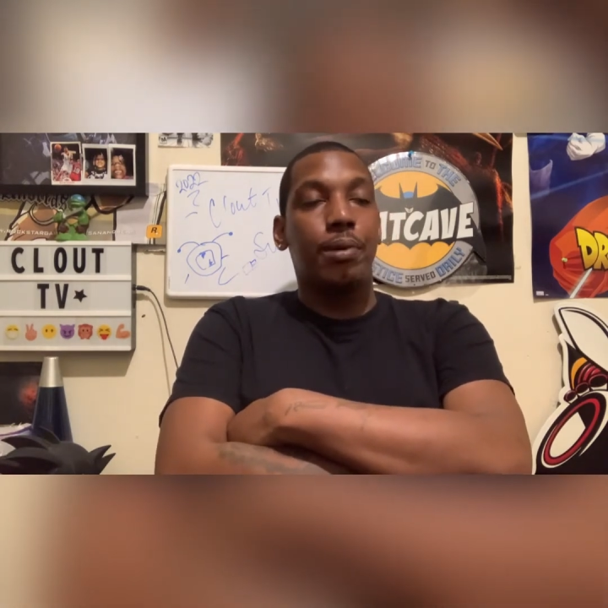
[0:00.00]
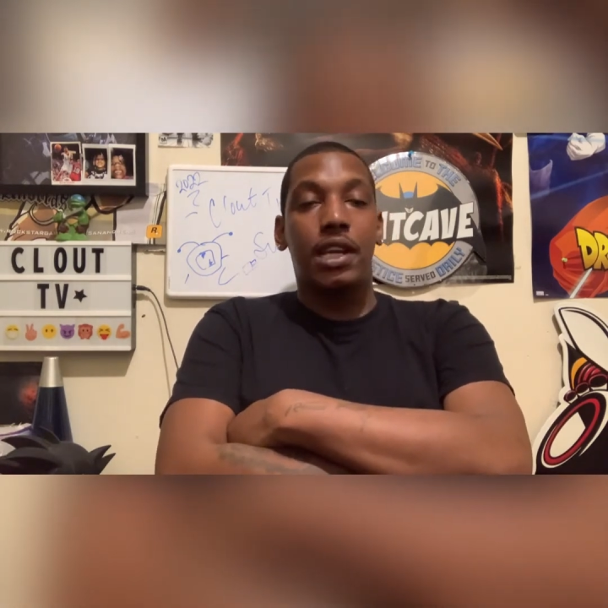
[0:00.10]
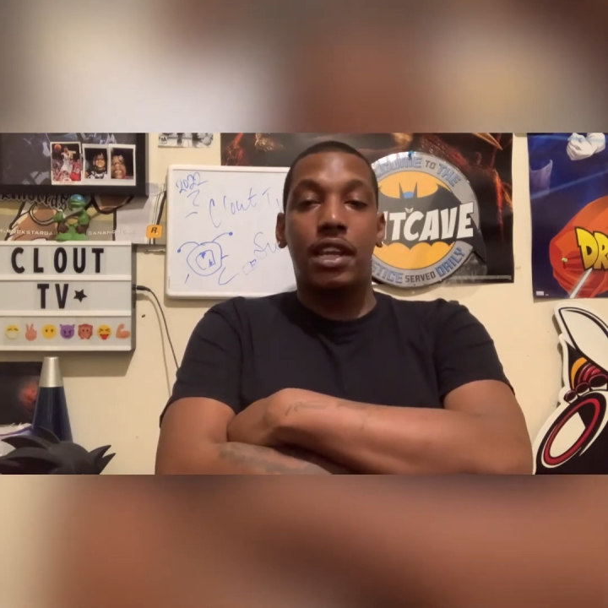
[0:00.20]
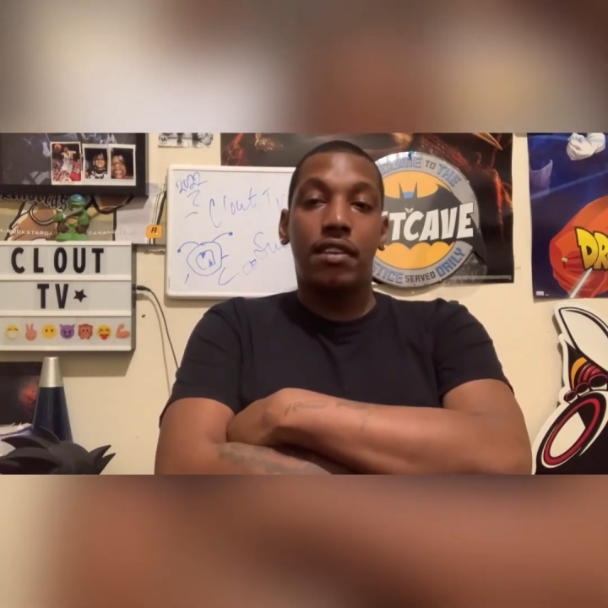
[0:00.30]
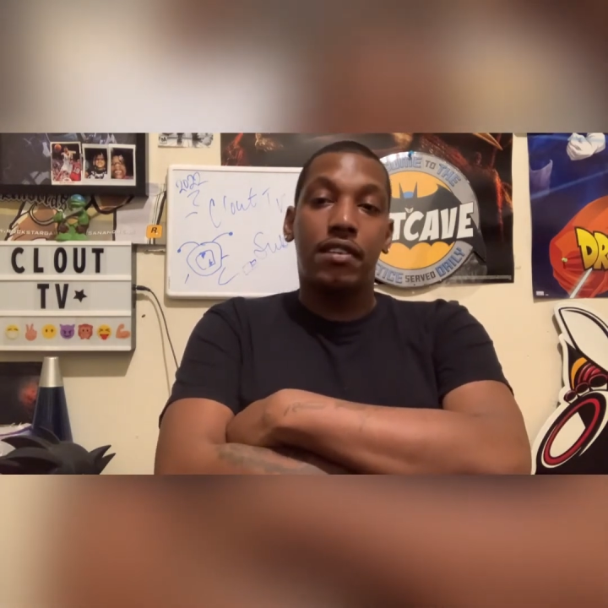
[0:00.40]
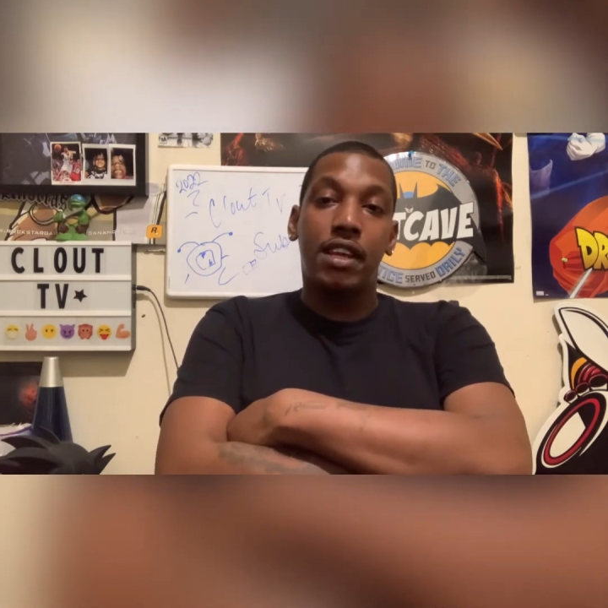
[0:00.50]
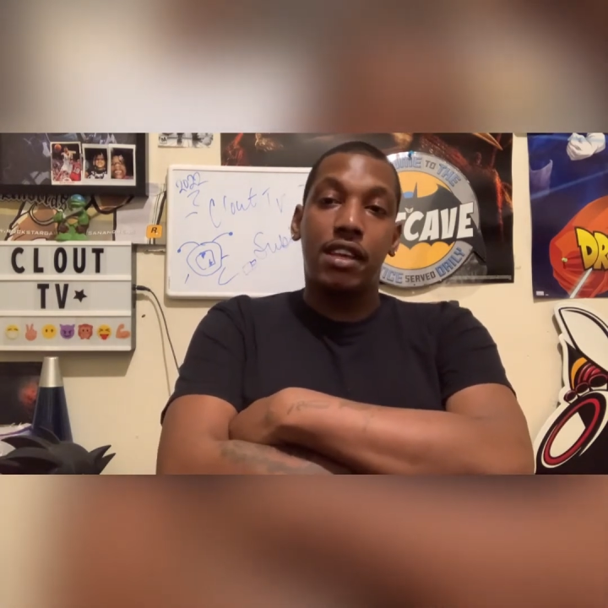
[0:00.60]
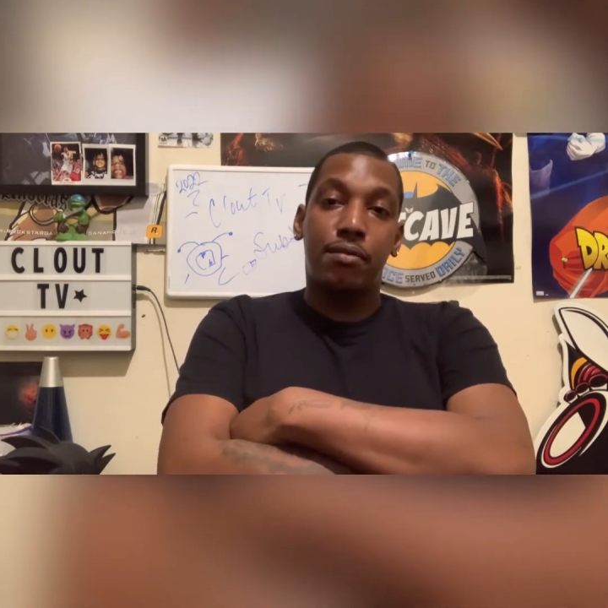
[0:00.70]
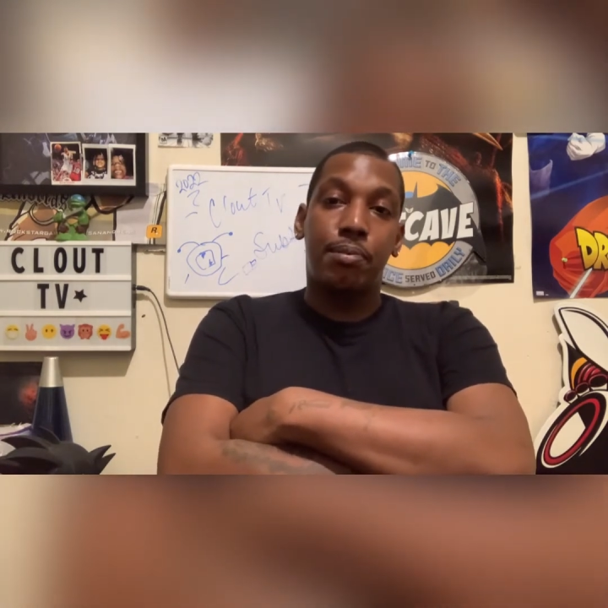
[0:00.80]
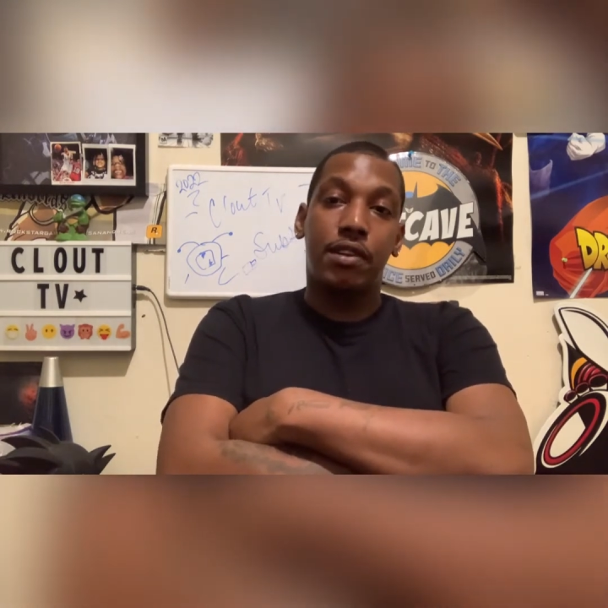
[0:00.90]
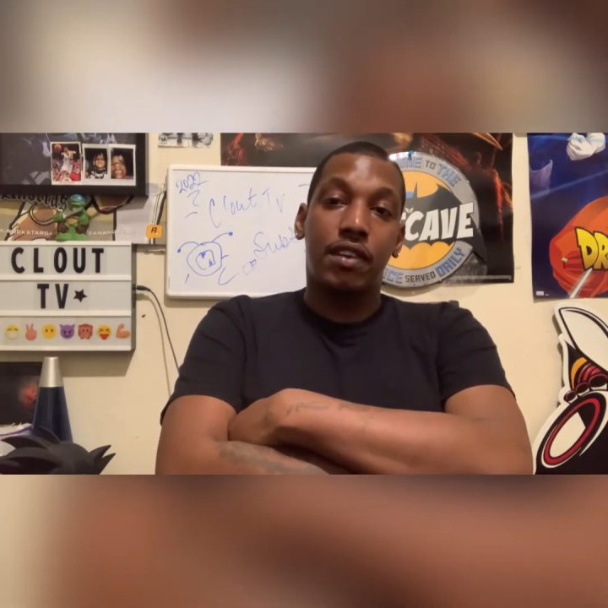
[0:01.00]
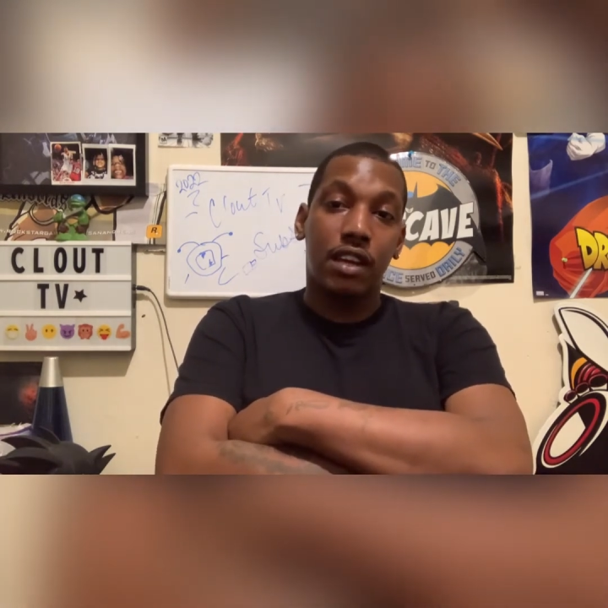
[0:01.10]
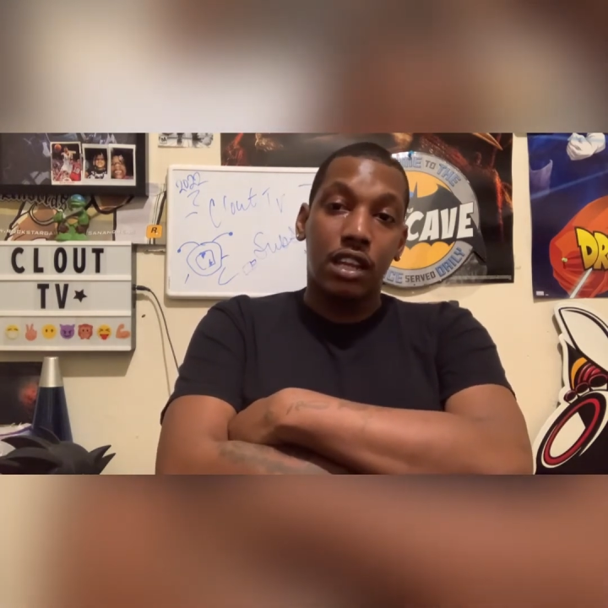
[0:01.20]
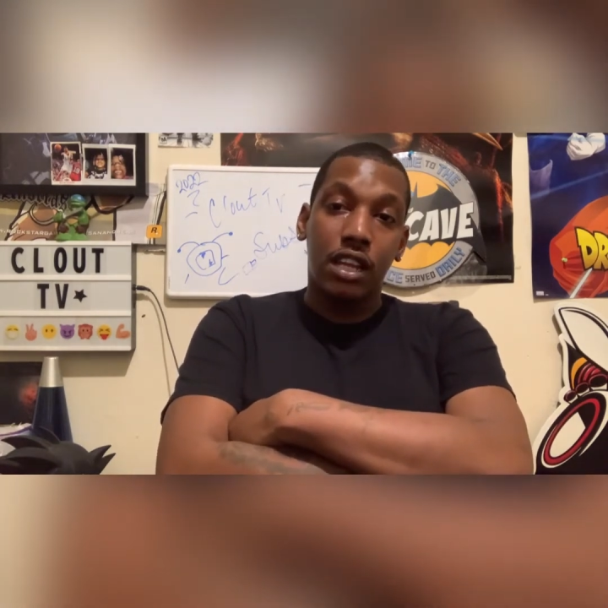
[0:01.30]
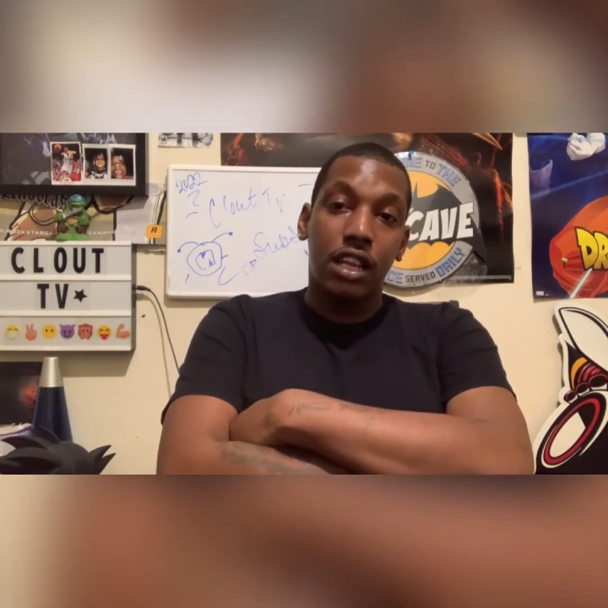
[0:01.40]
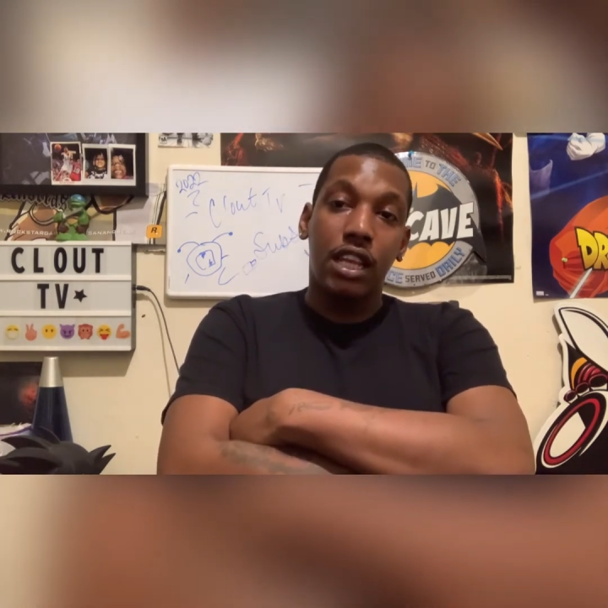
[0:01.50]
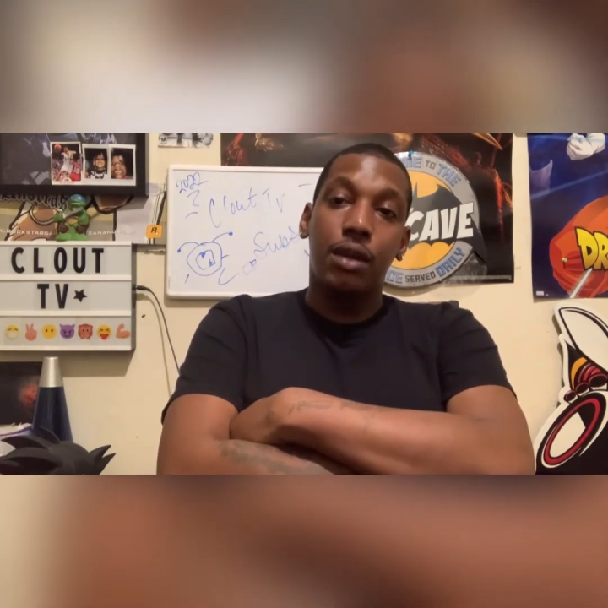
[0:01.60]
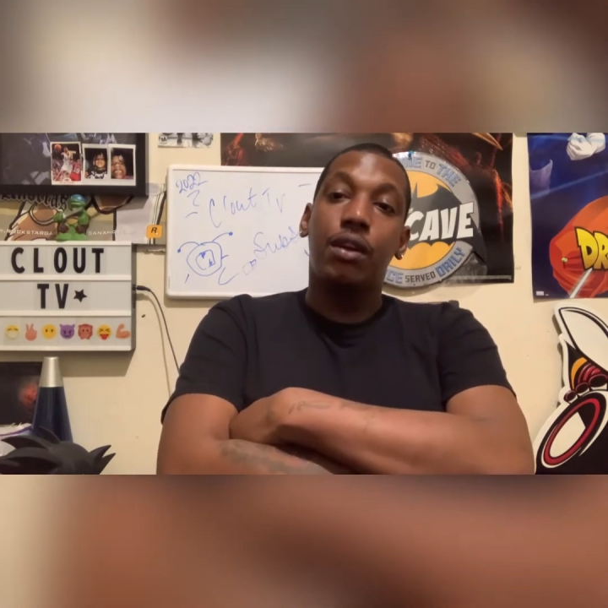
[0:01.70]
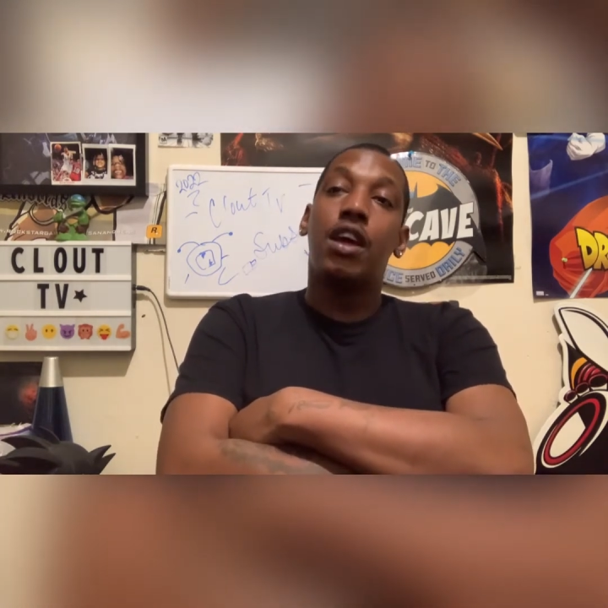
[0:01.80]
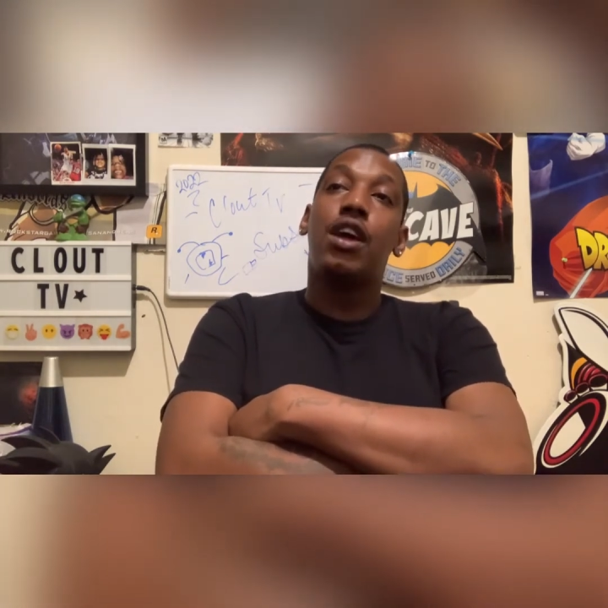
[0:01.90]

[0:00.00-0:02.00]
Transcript: but this diss particularly